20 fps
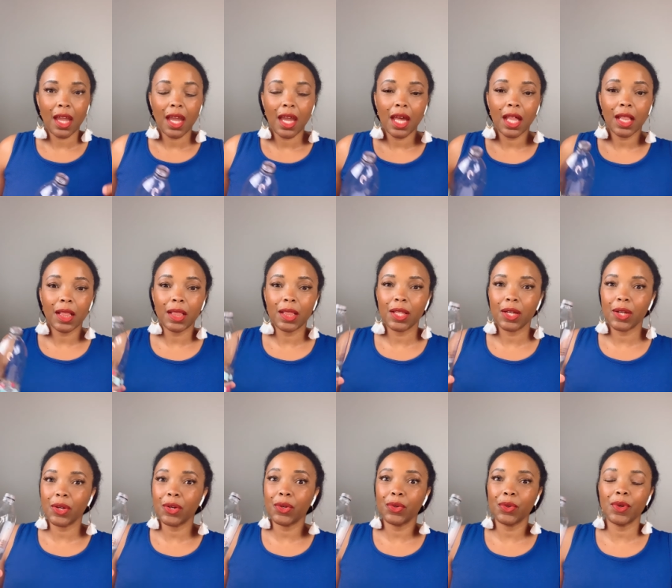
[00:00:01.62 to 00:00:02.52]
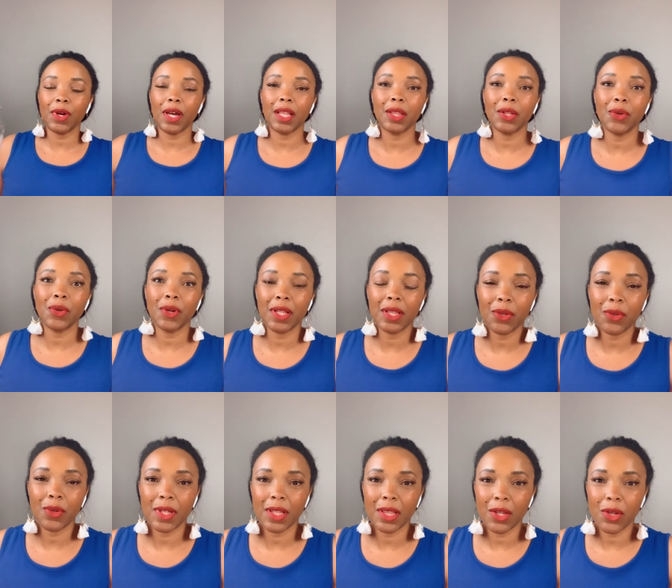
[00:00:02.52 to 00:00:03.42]
Hello, hello, hello,
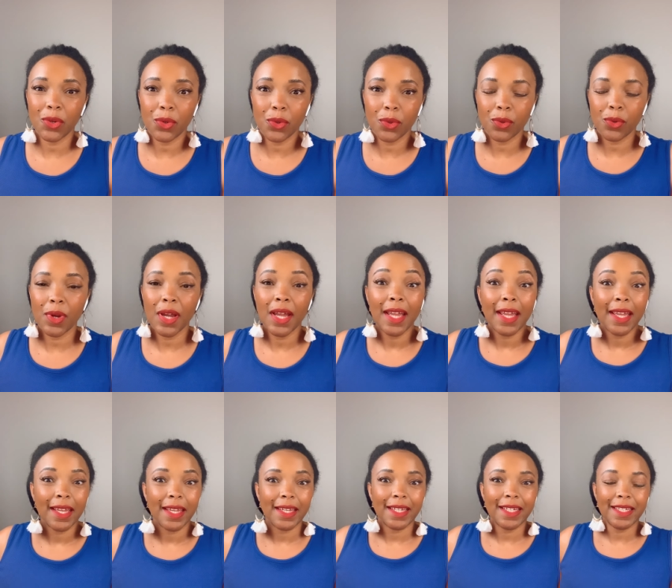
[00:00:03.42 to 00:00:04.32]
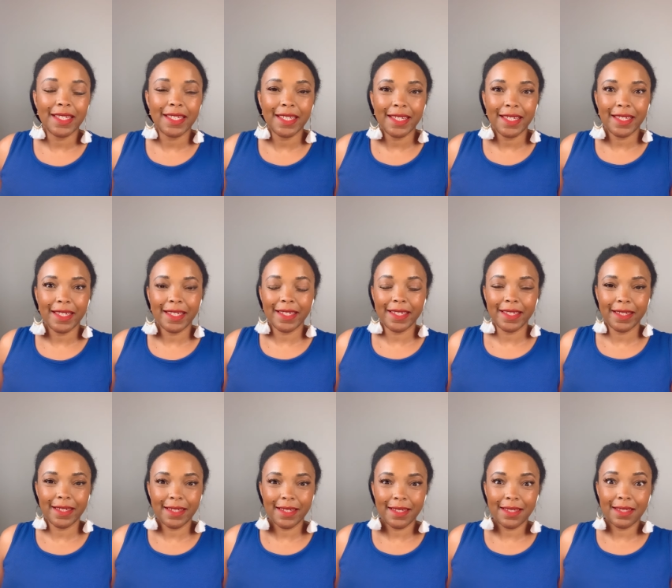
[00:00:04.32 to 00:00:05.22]
hello. It
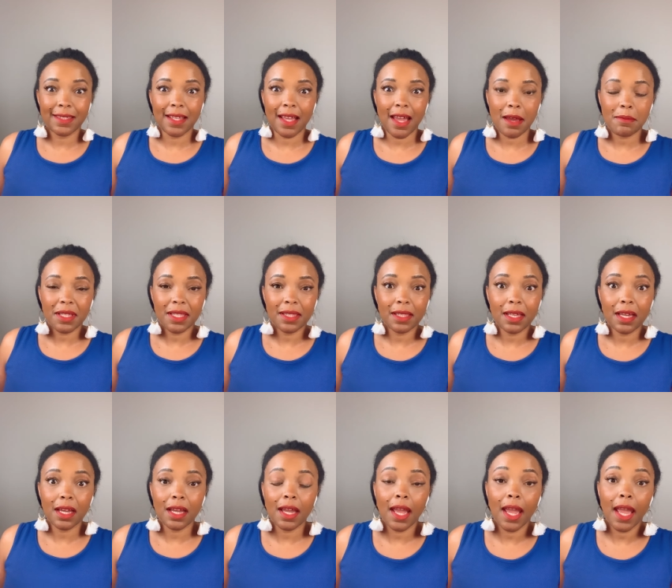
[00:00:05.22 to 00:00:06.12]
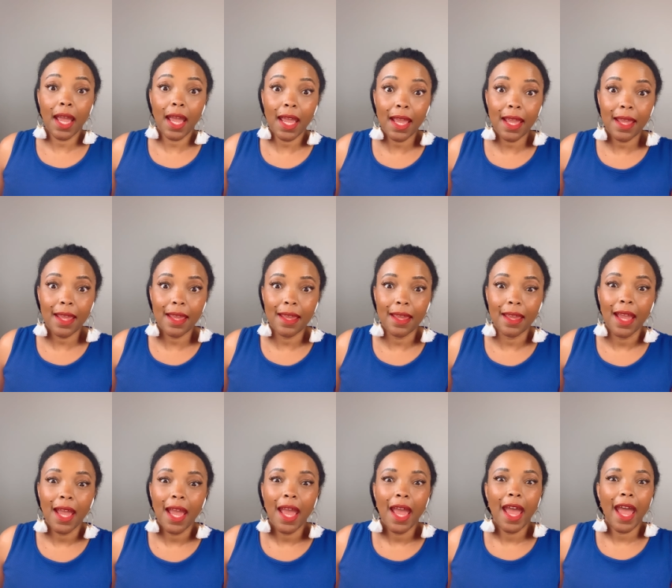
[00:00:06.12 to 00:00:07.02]
is Tabatha. Hey,
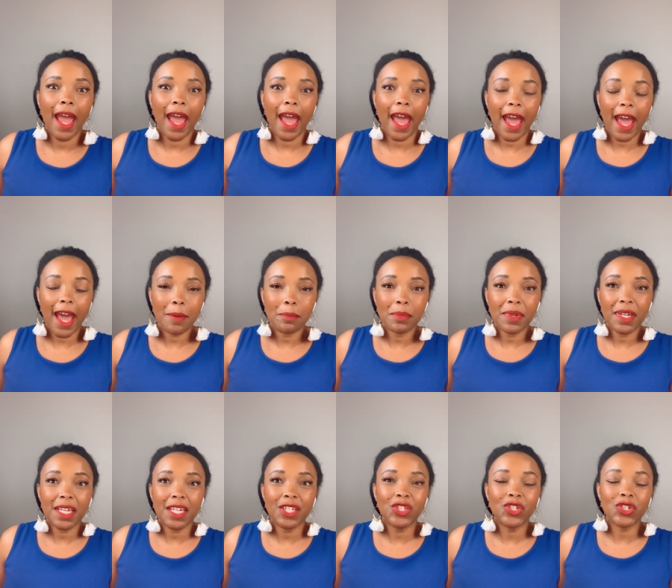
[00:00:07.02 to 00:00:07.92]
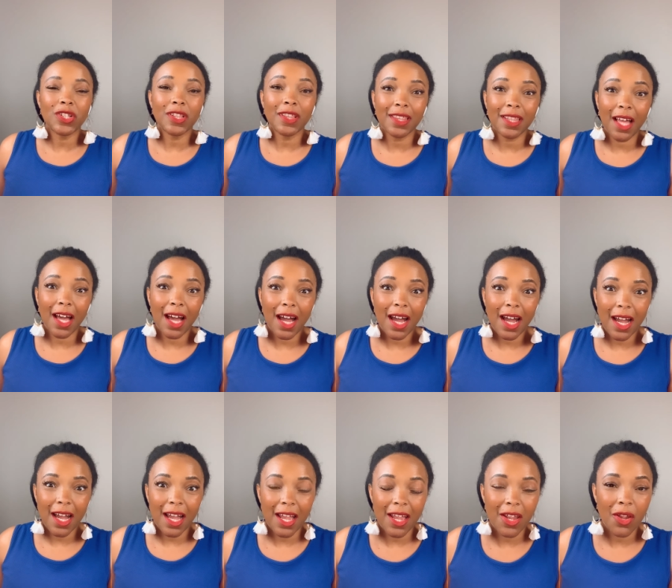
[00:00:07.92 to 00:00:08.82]
happy
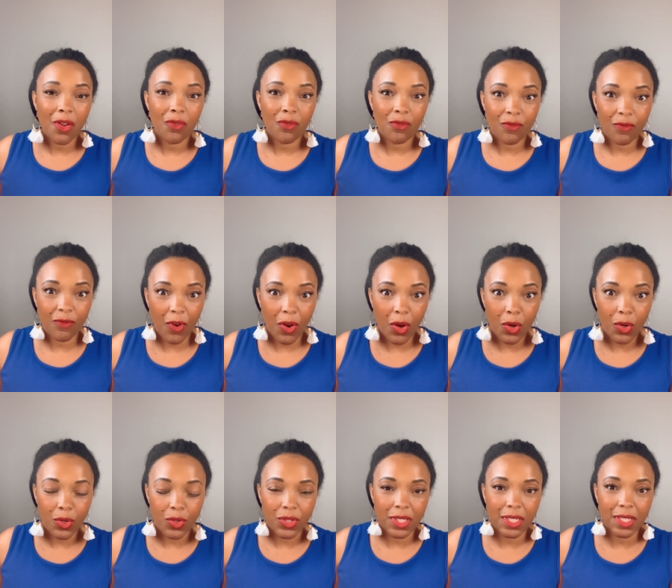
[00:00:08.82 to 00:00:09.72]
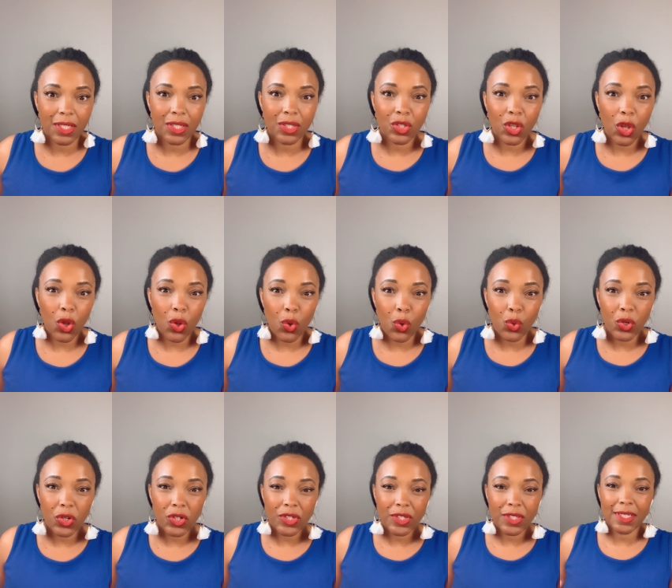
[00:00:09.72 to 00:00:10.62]
July 1st. So
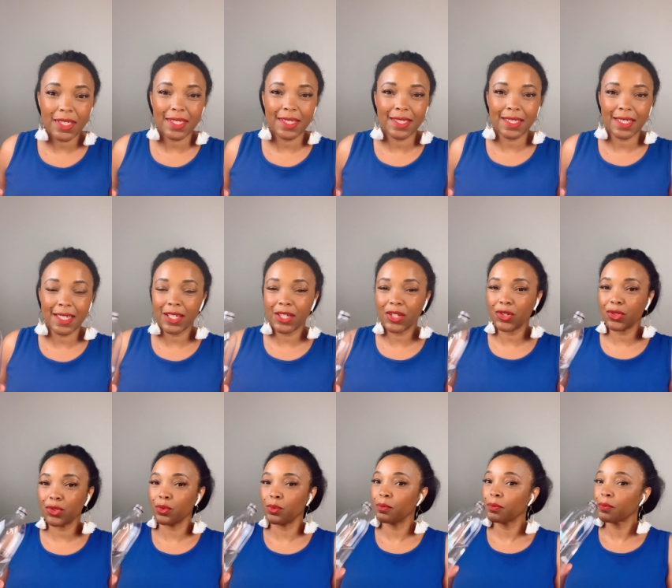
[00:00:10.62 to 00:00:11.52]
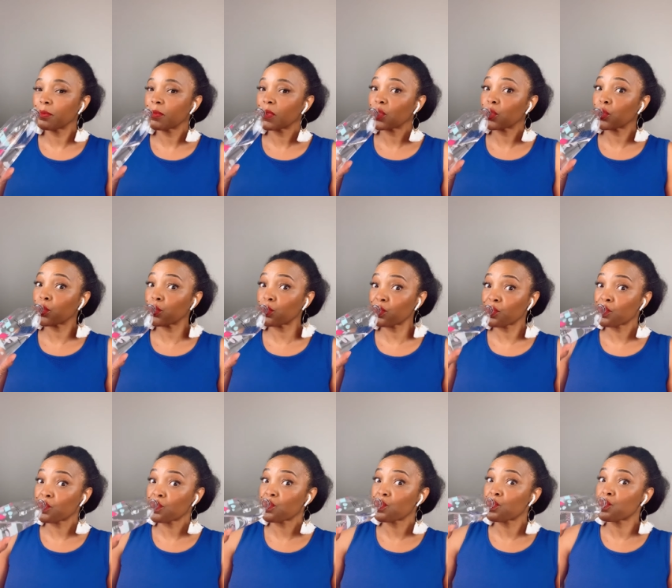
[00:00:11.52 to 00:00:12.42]
good to see you. I